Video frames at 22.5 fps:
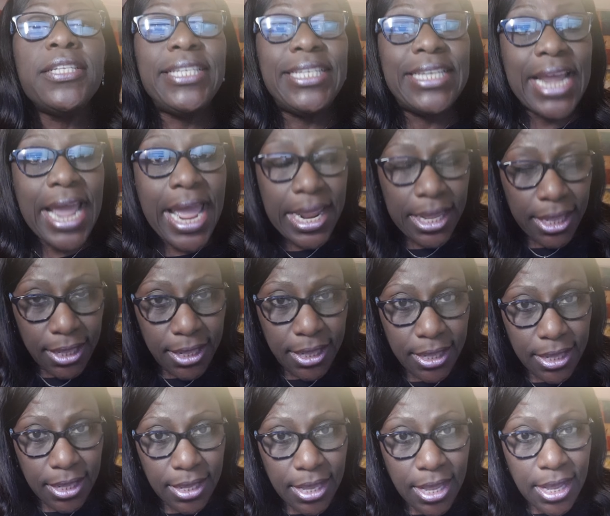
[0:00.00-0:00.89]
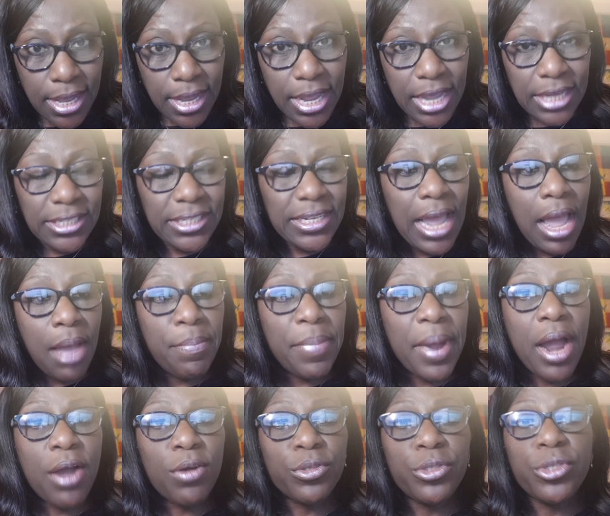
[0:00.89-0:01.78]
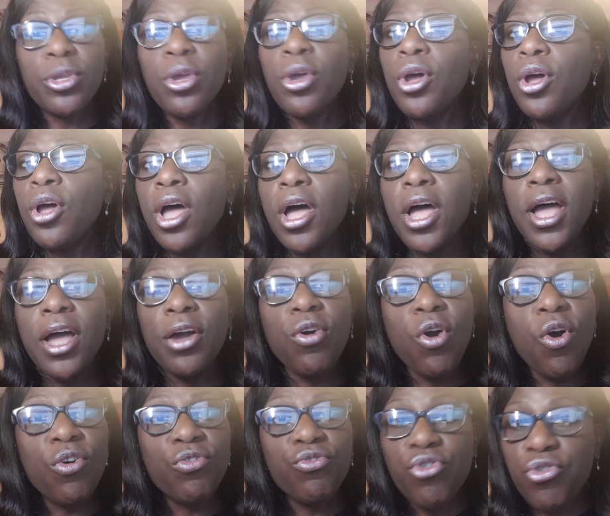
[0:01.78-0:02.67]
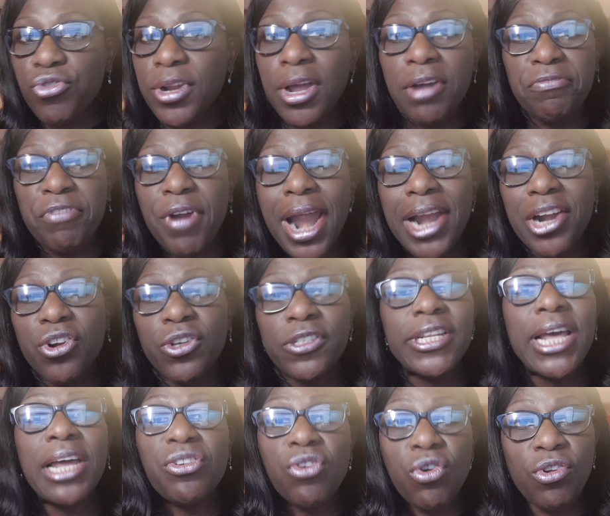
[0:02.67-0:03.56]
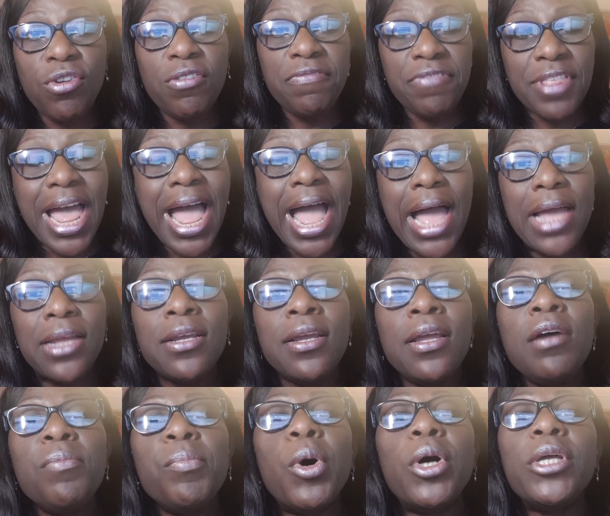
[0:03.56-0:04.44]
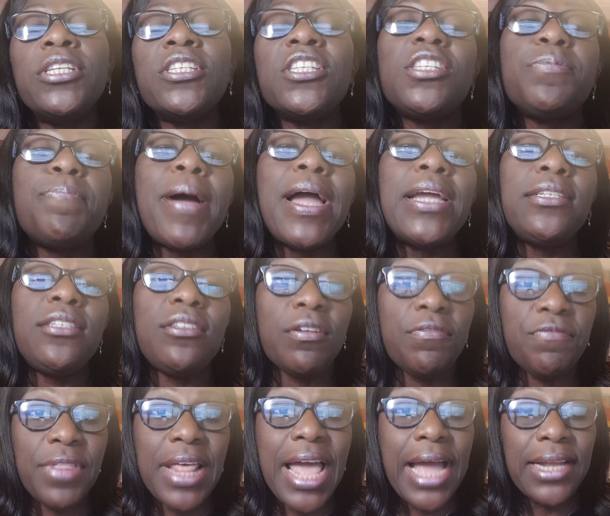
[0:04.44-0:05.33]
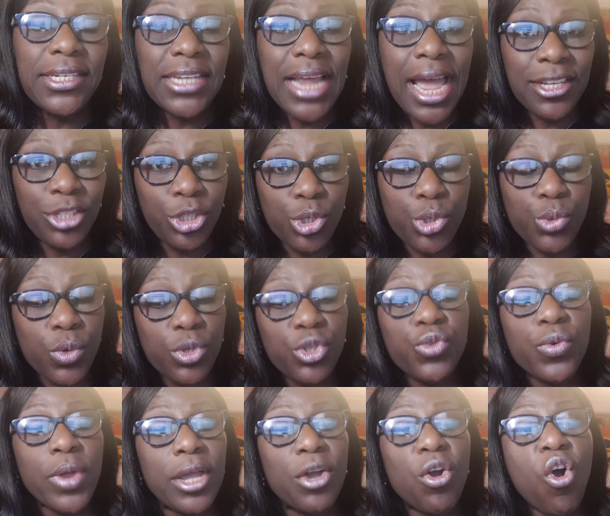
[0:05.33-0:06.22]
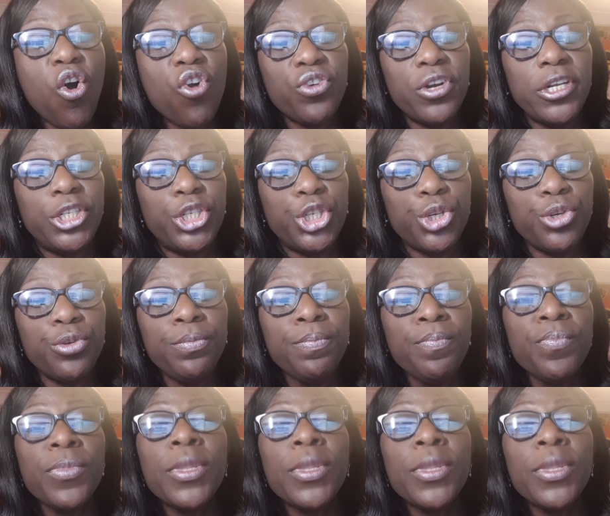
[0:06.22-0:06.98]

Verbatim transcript: death, it's about uh, coronavirus and all of that. But in spite of that, I just want to encourage you